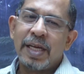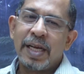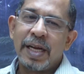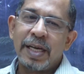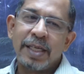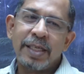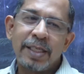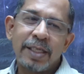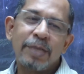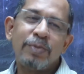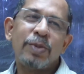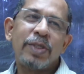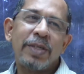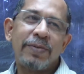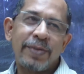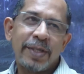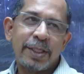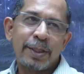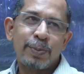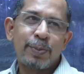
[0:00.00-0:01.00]
And in terms
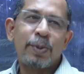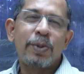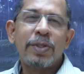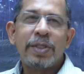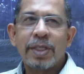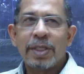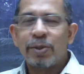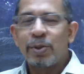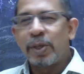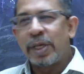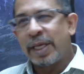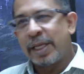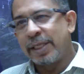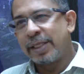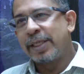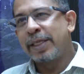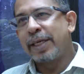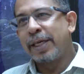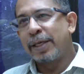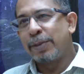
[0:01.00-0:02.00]
of exposure to
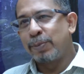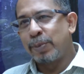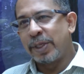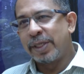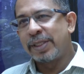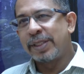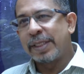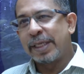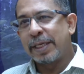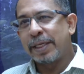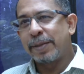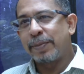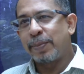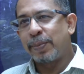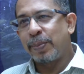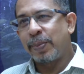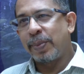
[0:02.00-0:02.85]
healthcare per se,